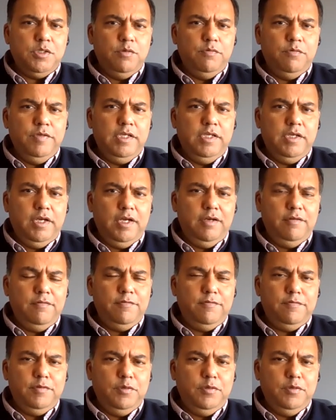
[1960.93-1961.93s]
So we
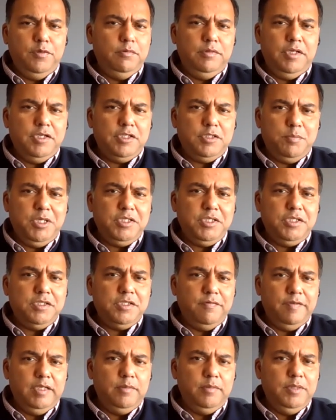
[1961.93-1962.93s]
have you know there are spaces
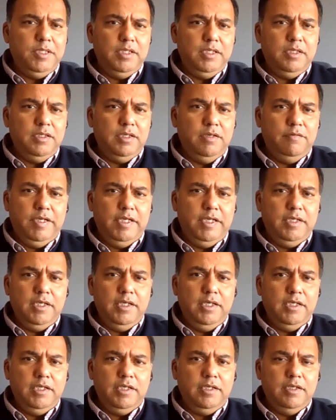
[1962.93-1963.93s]
available uh, very
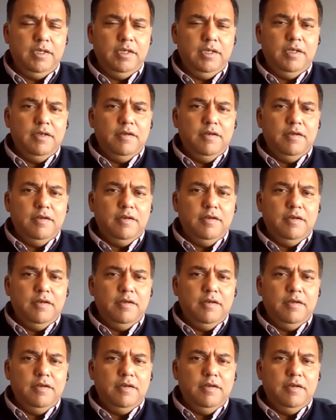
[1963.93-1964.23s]
clearly.